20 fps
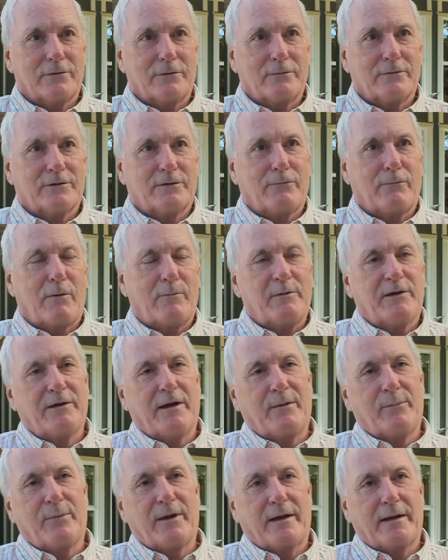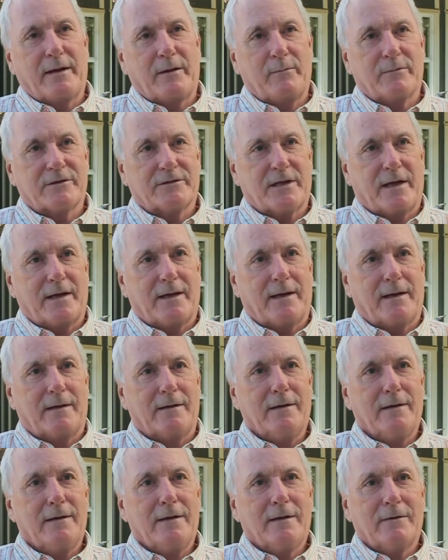There was a woman named Peggy Messiah
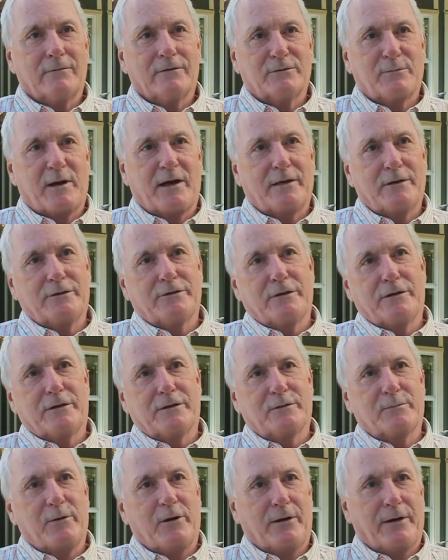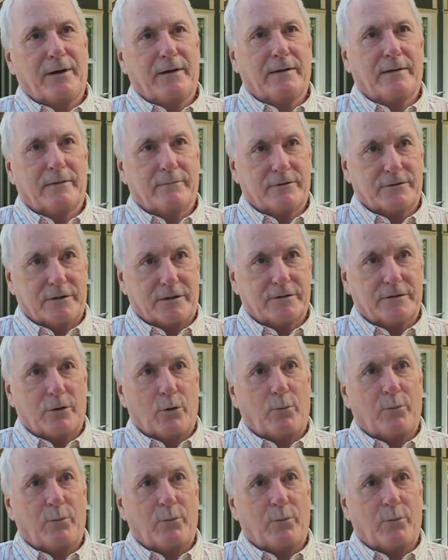who was managing this building, and it was just